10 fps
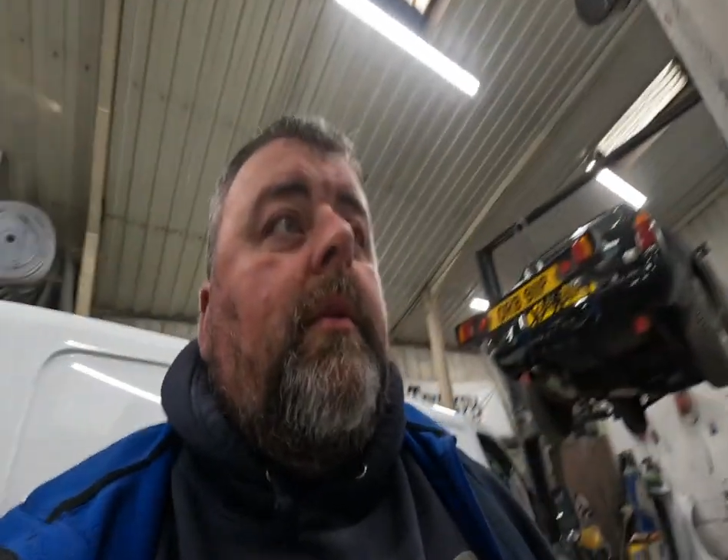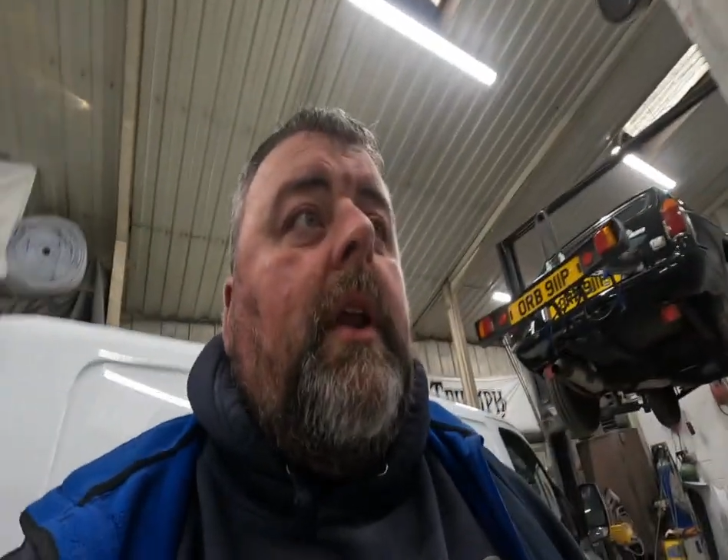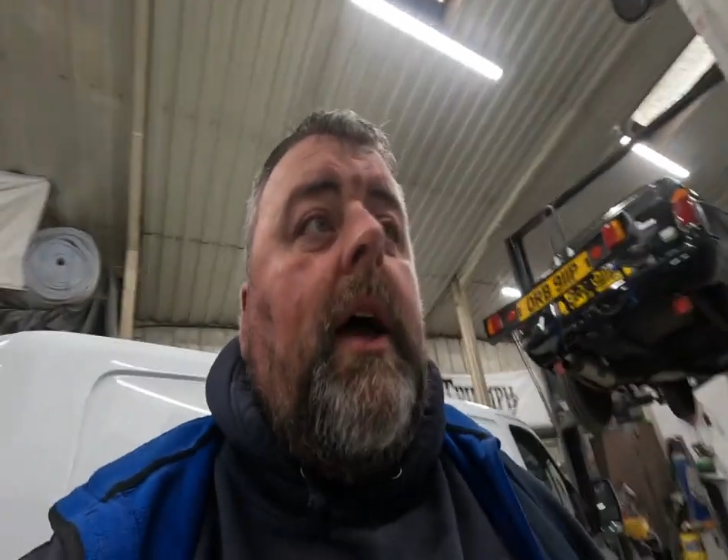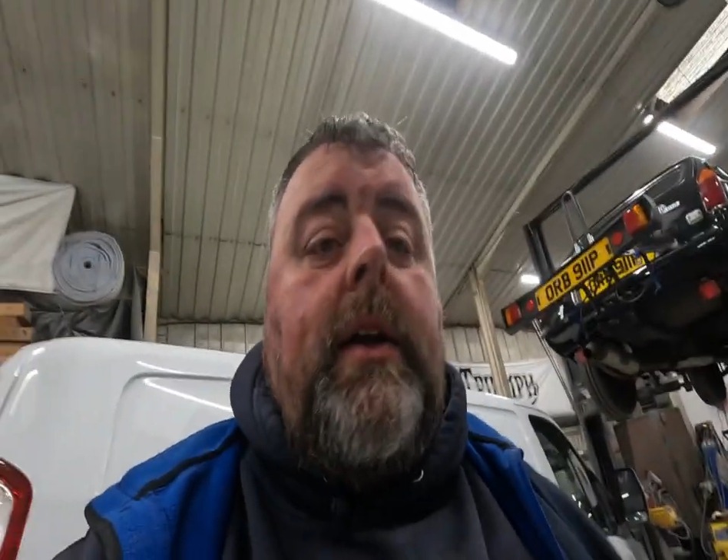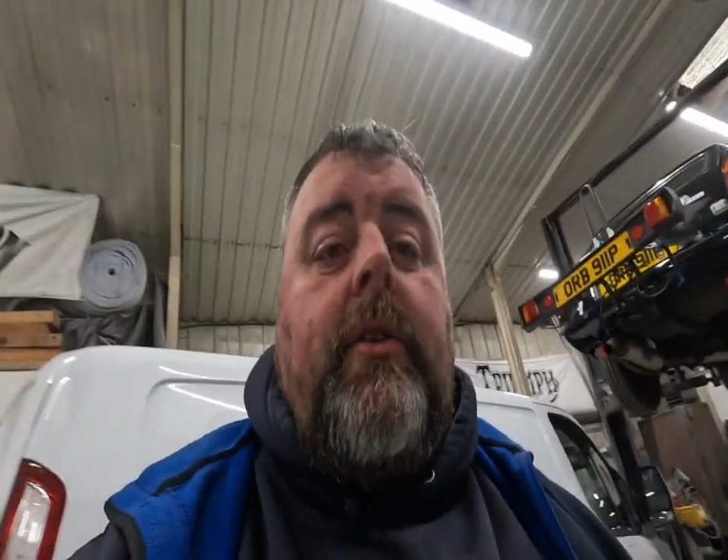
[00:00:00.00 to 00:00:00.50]

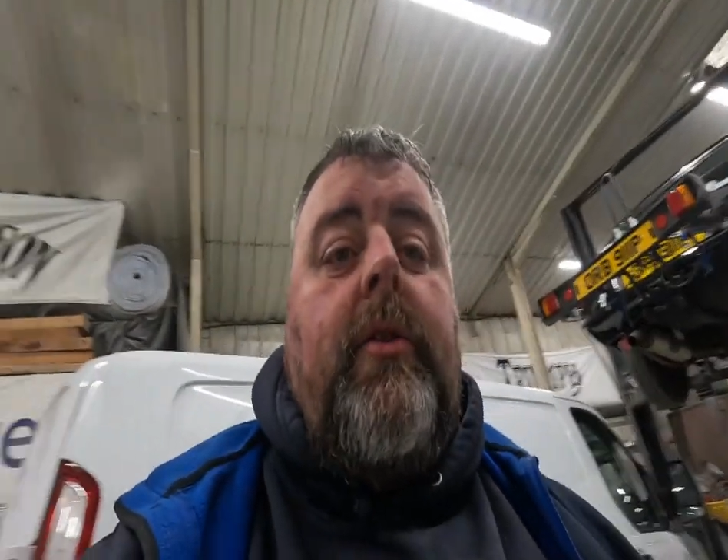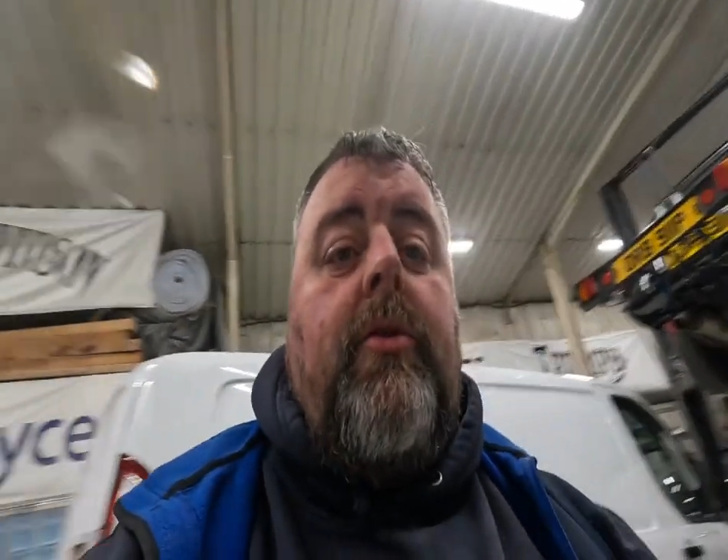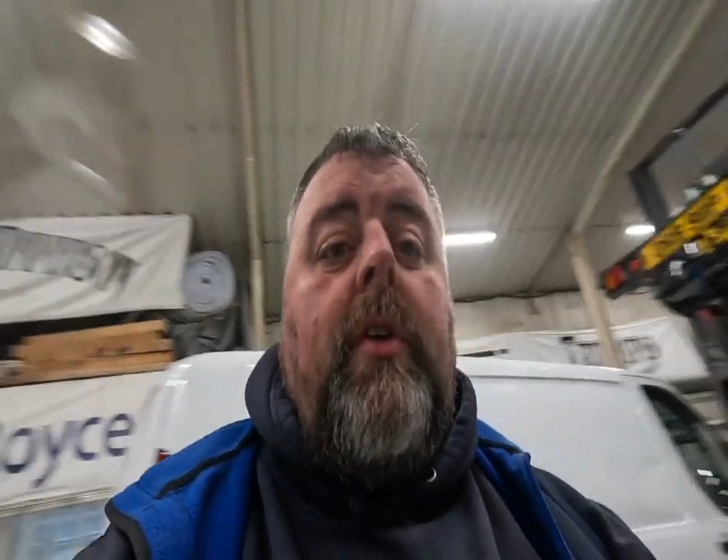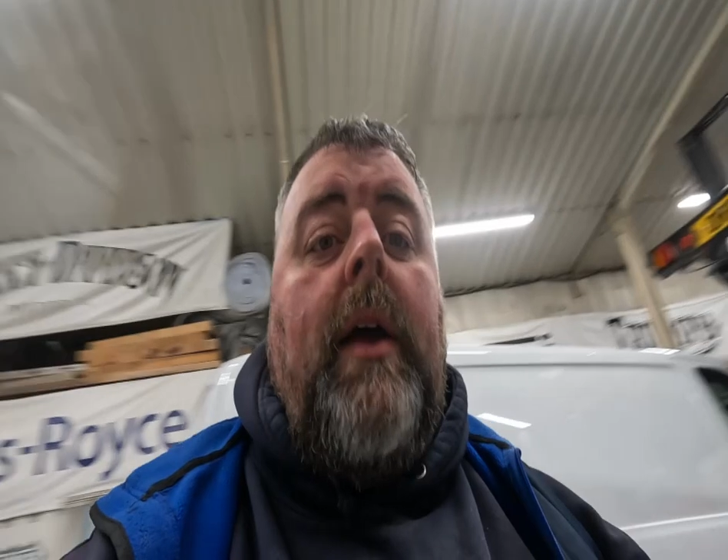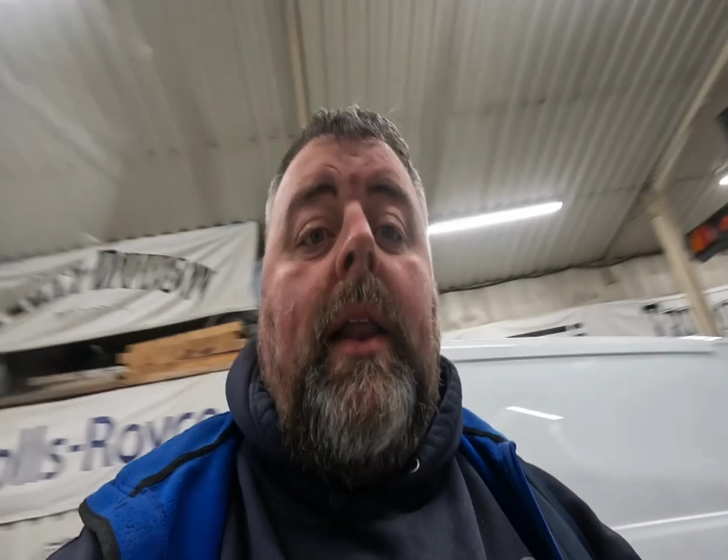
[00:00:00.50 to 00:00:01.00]
like and
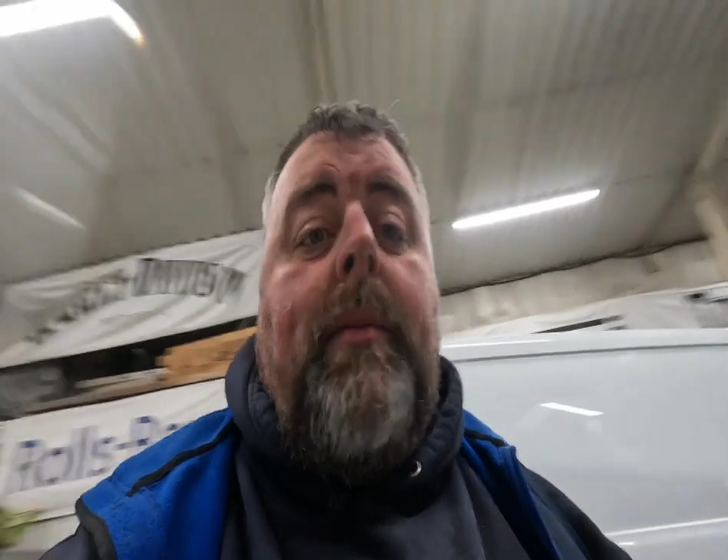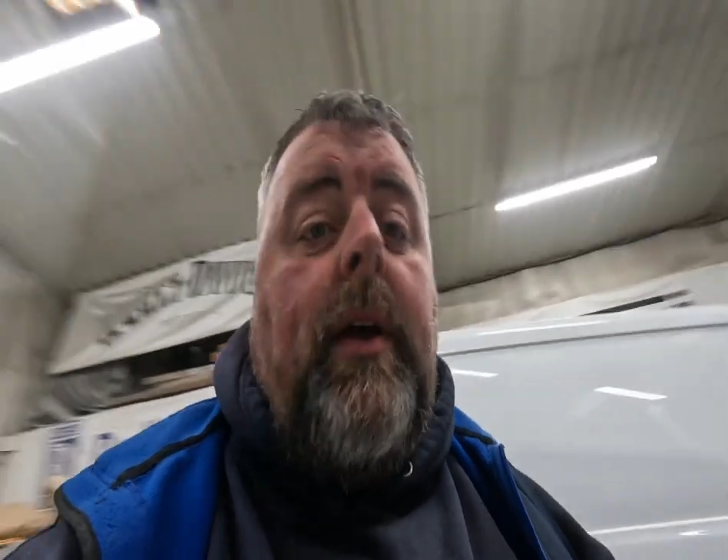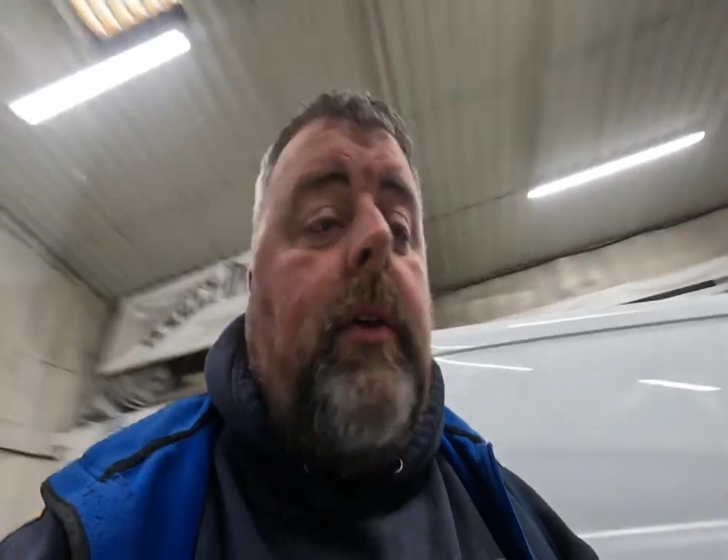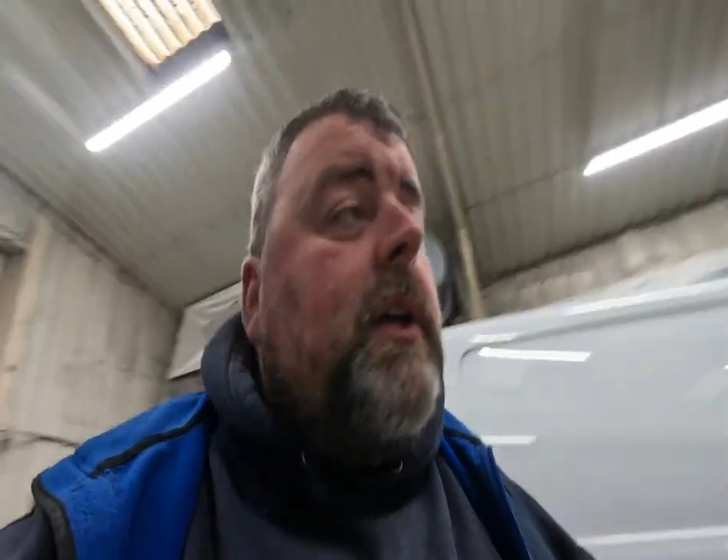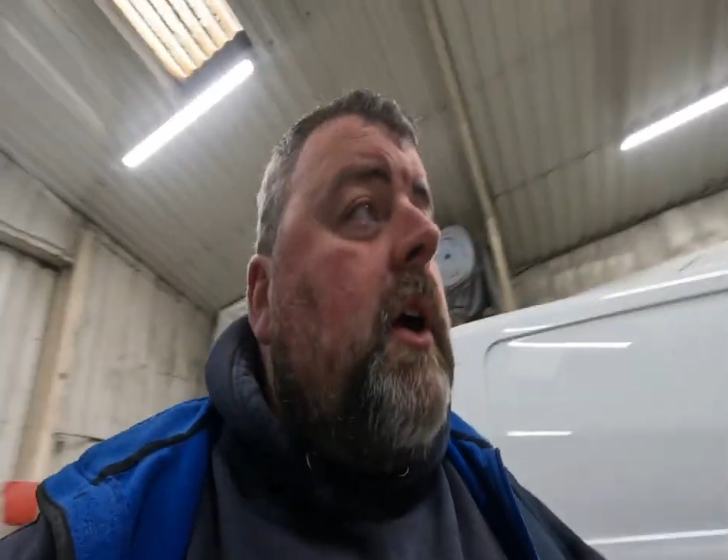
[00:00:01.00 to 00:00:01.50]
subscribe, let me
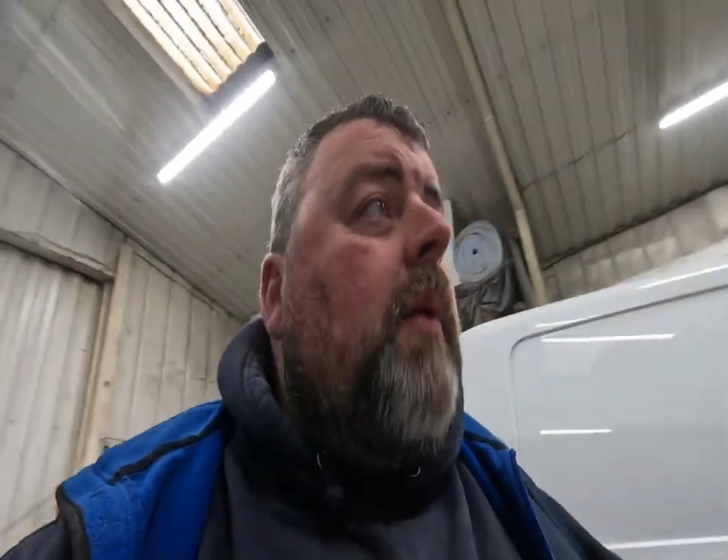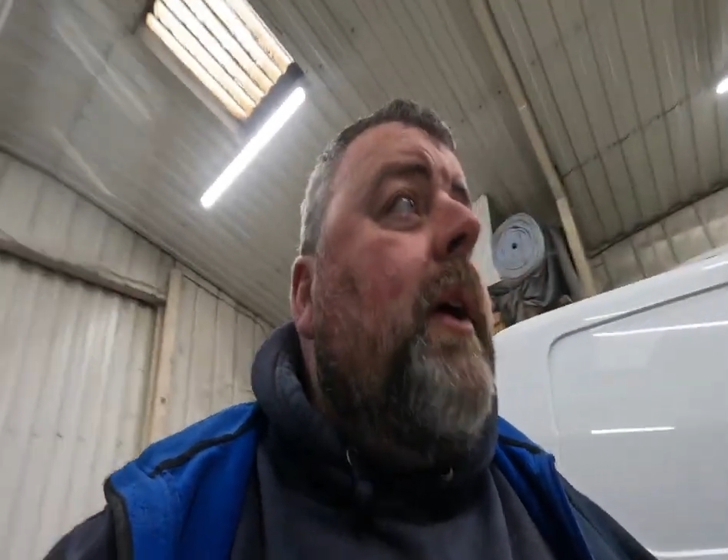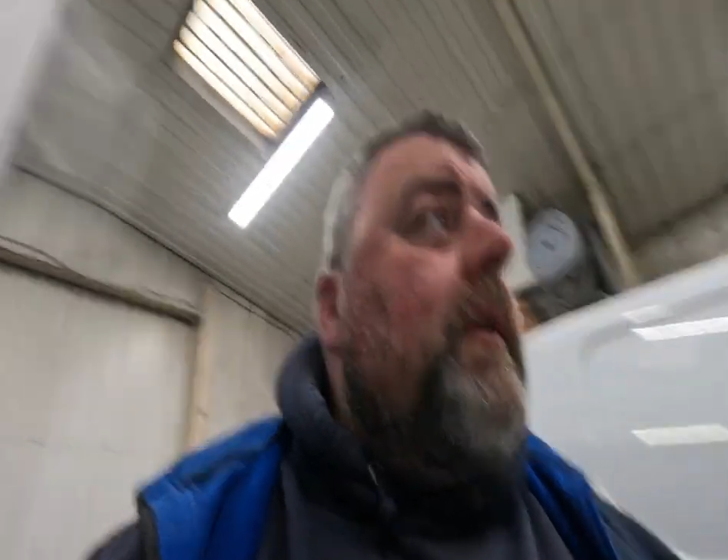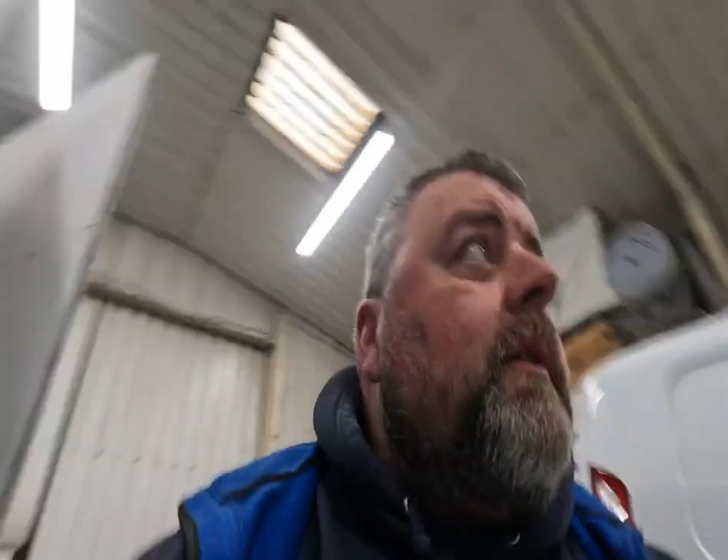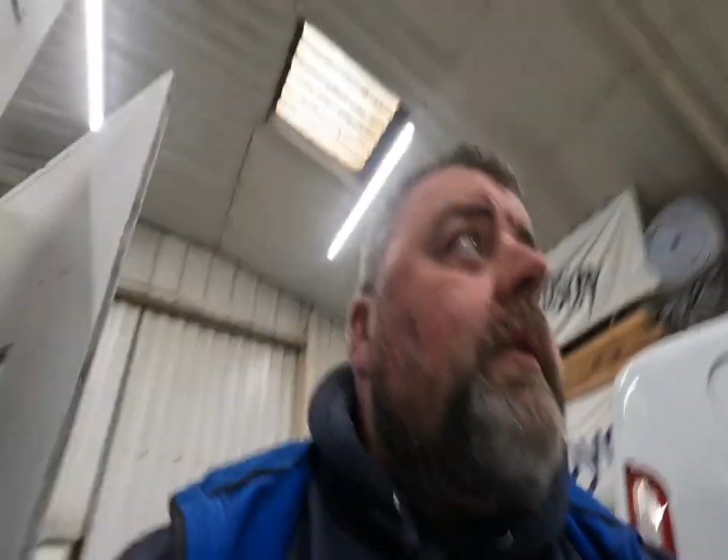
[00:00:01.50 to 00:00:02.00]
know in the
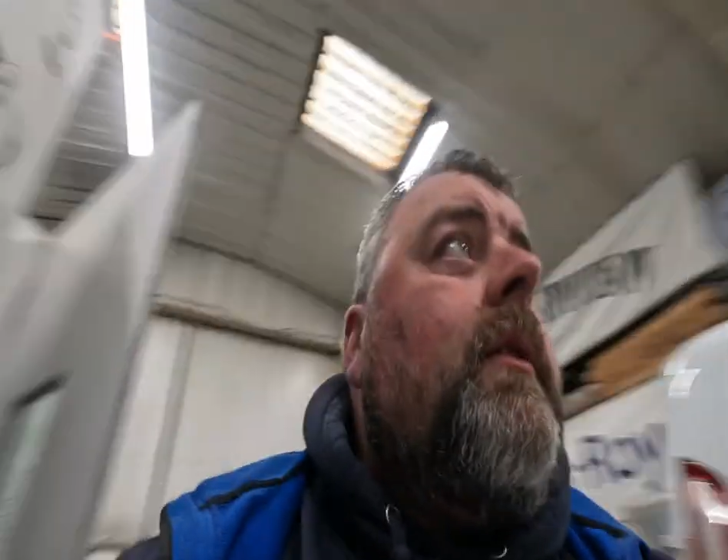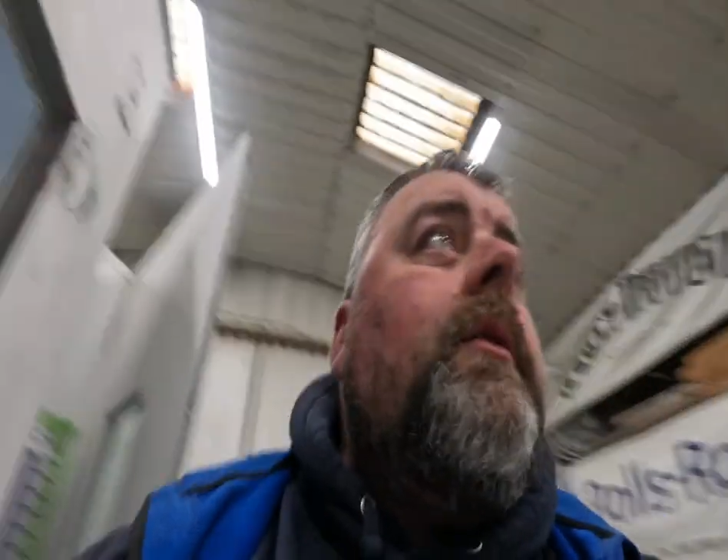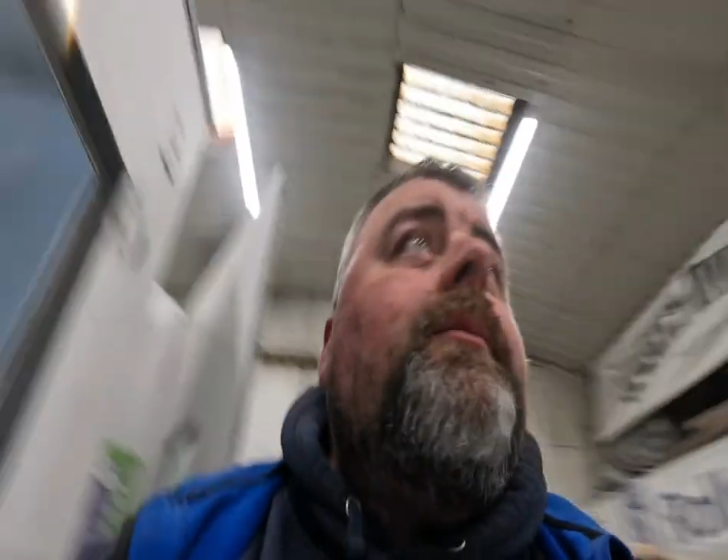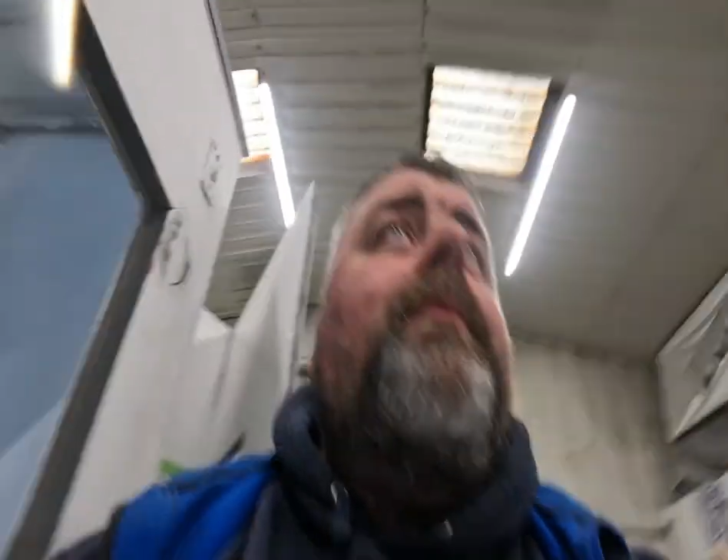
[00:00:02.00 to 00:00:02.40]
comments.